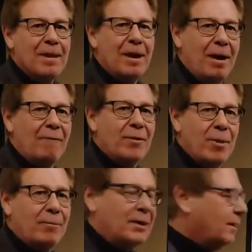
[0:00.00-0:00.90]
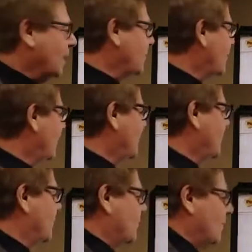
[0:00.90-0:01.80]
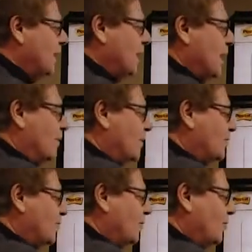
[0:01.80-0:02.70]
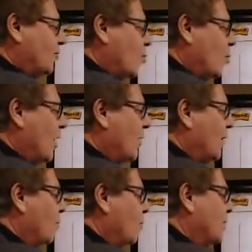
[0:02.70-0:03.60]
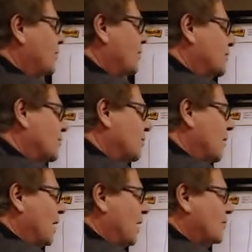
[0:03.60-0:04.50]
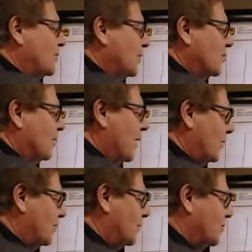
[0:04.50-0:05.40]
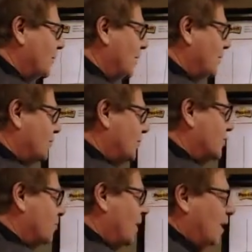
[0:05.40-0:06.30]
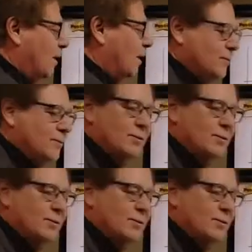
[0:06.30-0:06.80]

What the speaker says: of the Public Land Survey System. And this little square here, which is 6 miles, 6 miles, 6 miles, 6 miles,